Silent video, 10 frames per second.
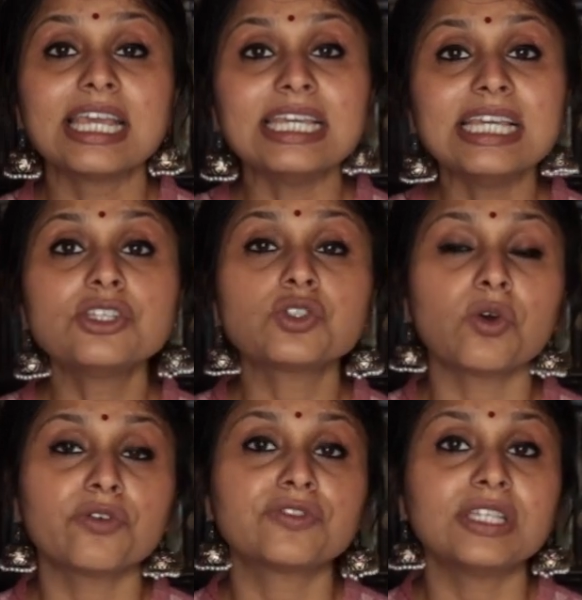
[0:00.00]
Each
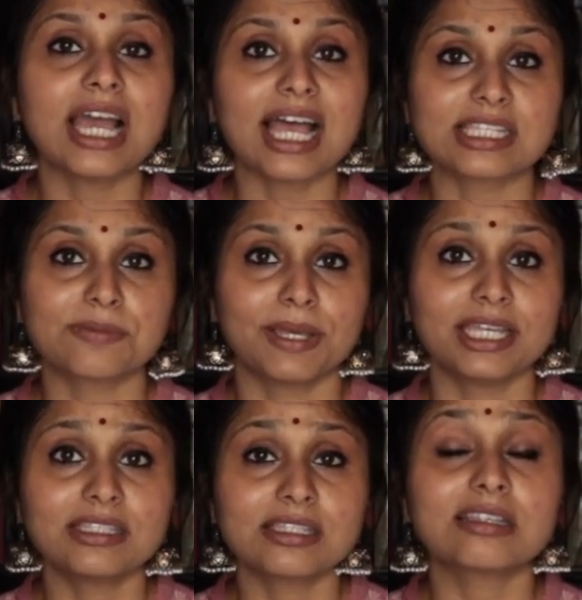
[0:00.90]
of the
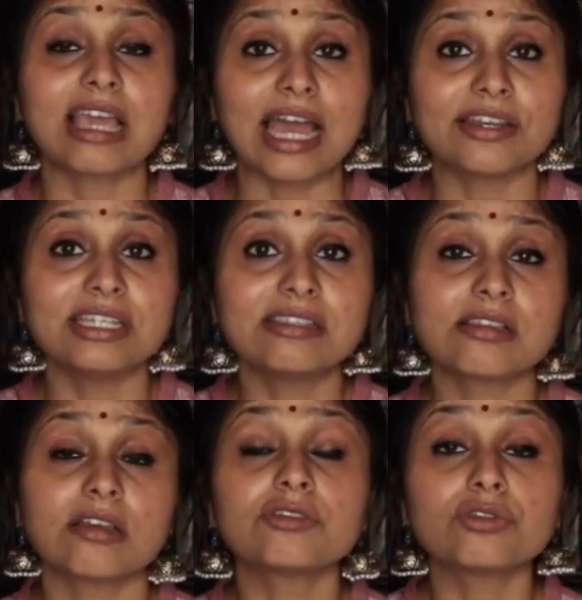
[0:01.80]
aspects
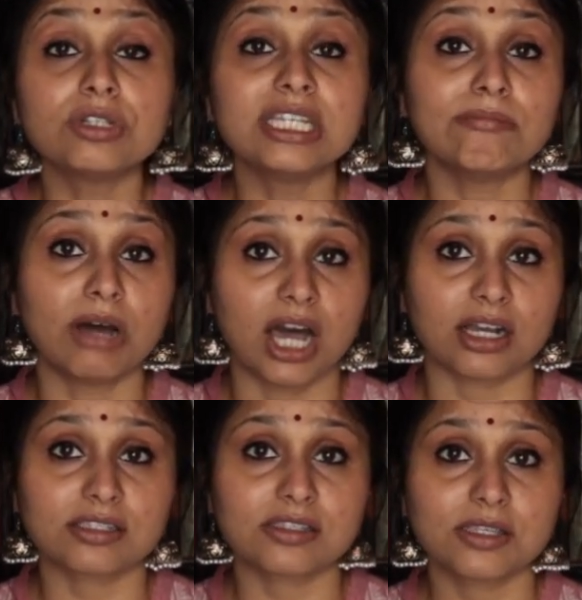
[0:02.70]
carries 3
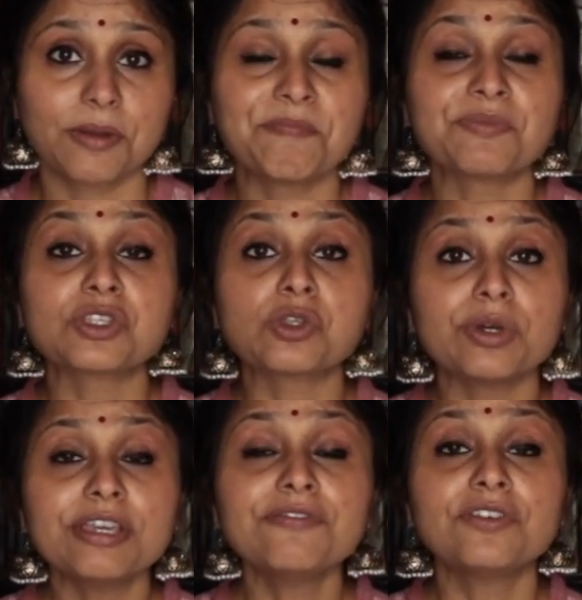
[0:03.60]
marks.
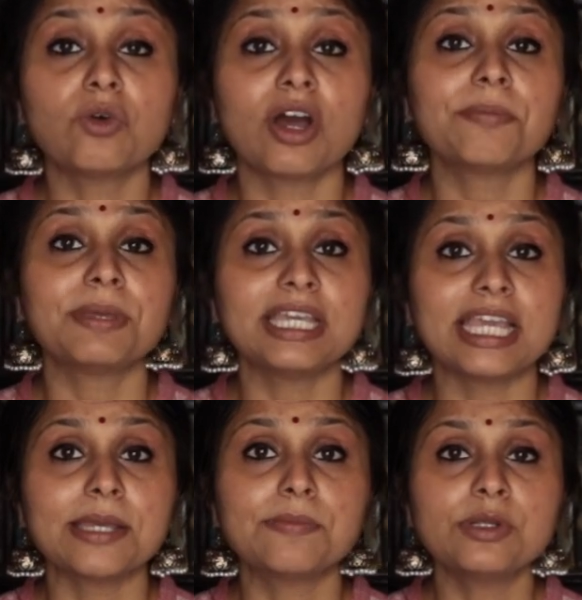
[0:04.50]
So if you are being
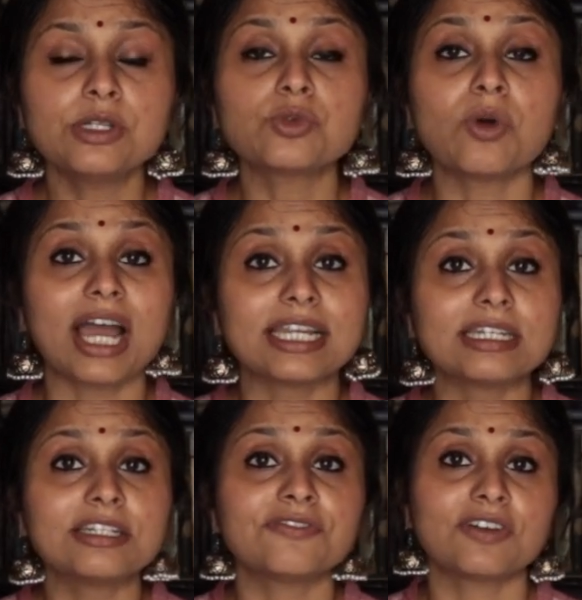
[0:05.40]
able to
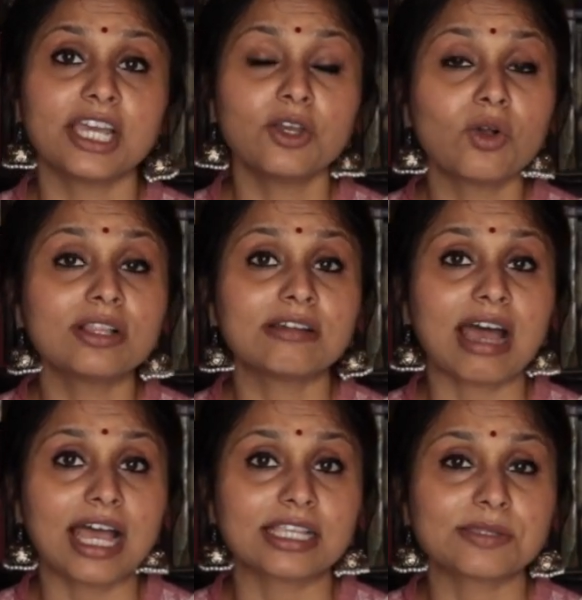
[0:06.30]
identify all
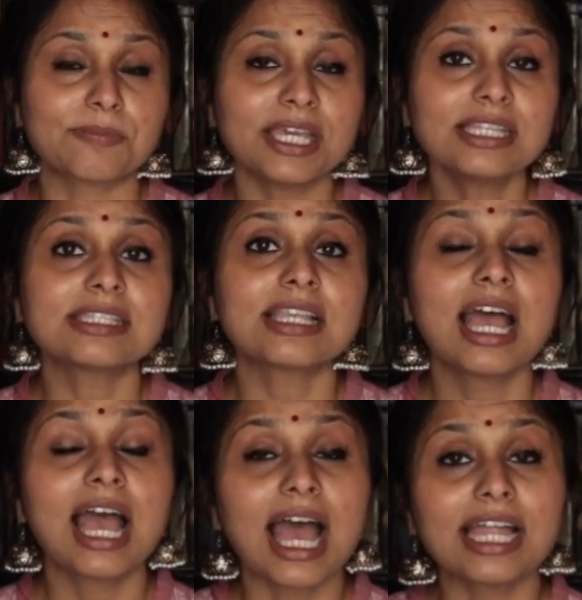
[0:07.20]
the aspects,
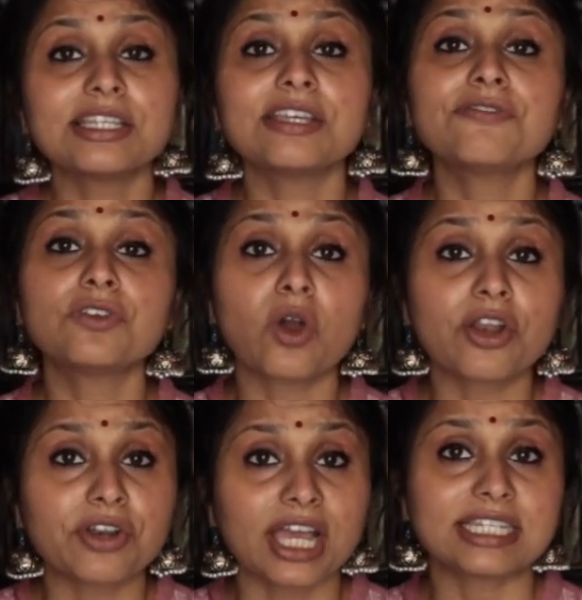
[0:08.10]
and if you
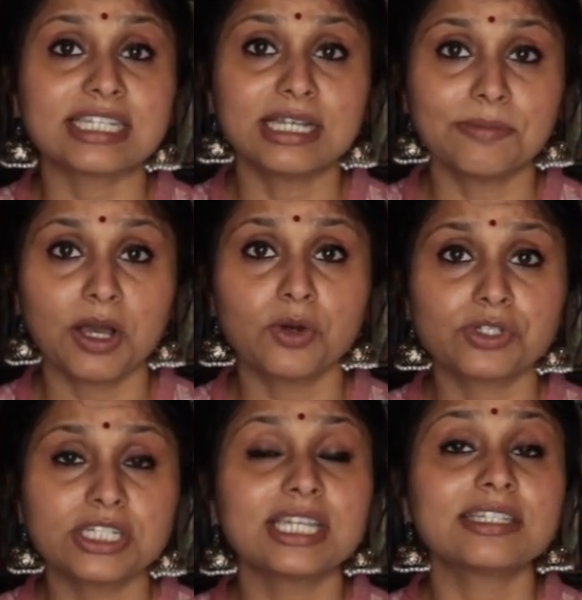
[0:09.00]
are writing
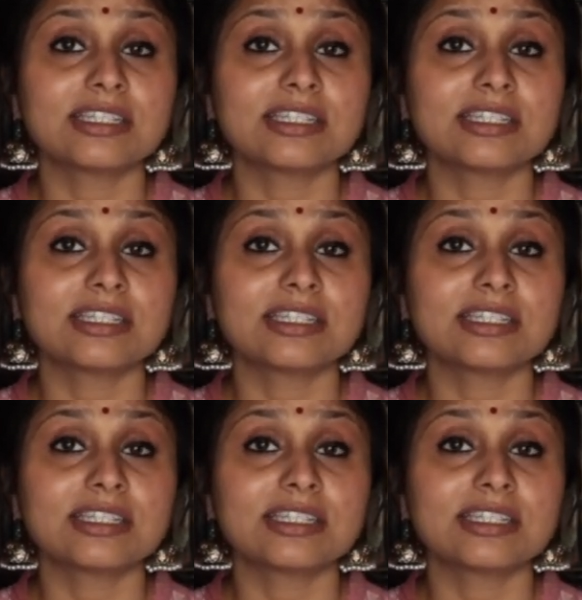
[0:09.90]
about it and